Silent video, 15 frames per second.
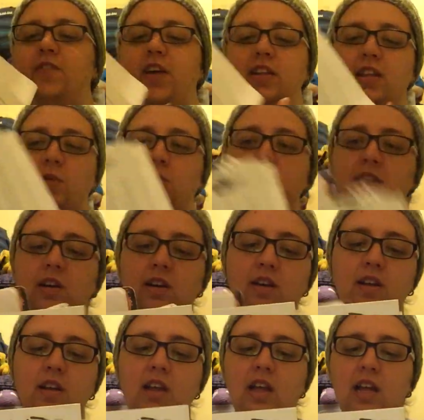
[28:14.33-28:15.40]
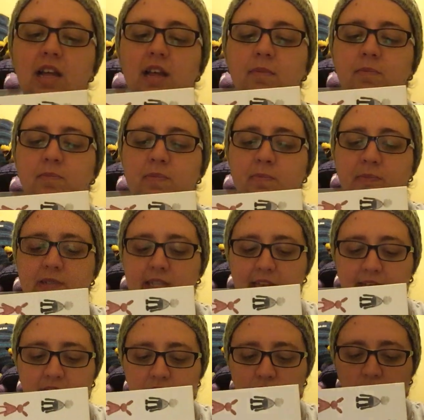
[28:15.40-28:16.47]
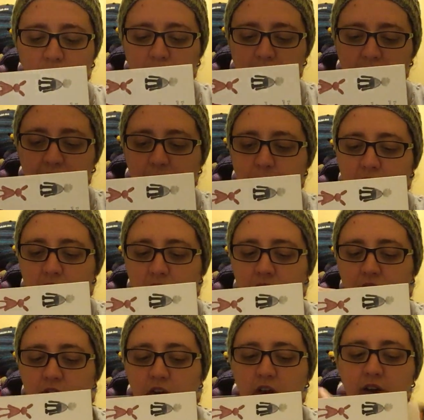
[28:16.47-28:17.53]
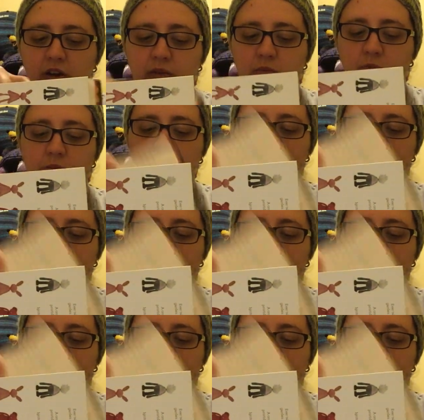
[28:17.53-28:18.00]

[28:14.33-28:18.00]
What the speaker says: felt it was seeing as though that the name of the yarn